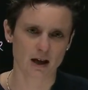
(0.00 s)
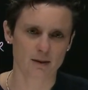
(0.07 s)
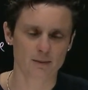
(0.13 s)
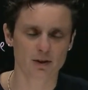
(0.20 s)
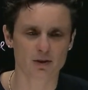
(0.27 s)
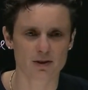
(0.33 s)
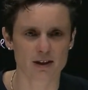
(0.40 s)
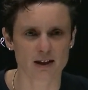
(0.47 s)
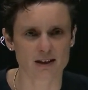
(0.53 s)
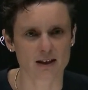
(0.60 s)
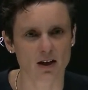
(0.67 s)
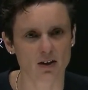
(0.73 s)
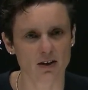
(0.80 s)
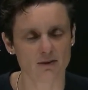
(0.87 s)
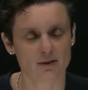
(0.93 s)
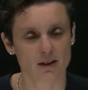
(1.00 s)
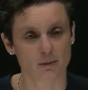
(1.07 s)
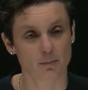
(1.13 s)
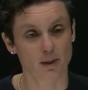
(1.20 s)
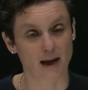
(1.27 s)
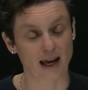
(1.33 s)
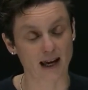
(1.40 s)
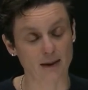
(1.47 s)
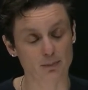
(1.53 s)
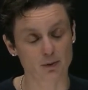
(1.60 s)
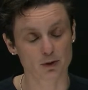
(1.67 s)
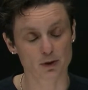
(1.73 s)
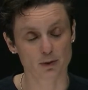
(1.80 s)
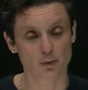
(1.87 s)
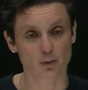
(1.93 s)
because there's now even a black
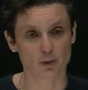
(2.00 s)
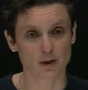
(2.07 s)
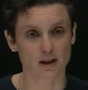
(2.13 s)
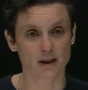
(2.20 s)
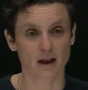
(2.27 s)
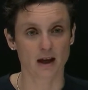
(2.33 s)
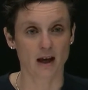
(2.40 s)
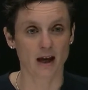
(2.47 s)
box warning